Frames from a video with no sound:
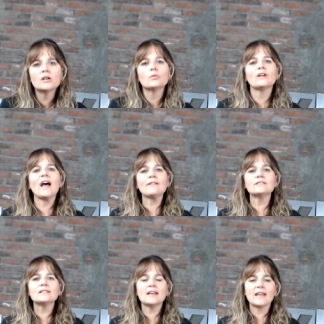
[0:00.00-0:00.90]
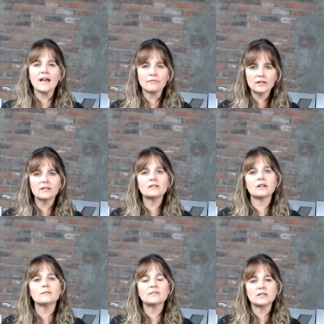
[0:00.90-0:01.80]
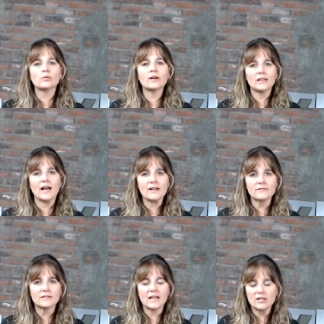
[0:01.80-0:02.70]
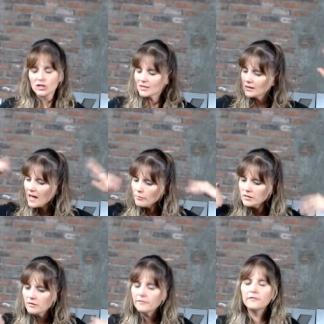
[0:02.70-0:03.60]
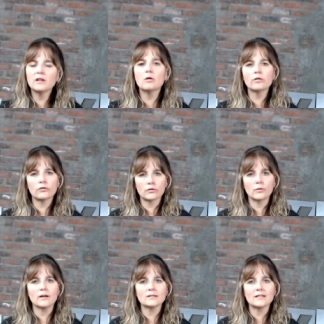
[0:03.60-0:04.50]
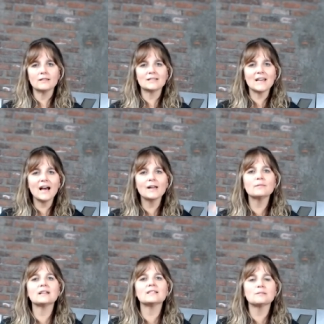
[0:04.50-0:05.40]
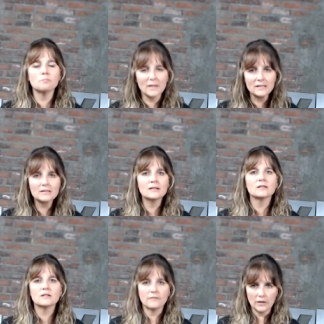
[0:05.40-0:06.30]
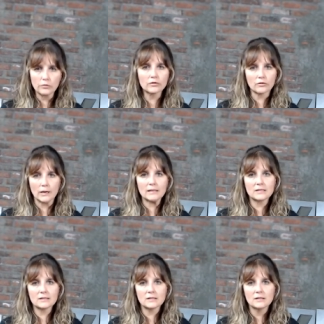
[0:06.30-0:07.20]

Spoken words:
We have to take everything that comes into our lives and just allow it to flow through us in the time that it's meant to flow through us.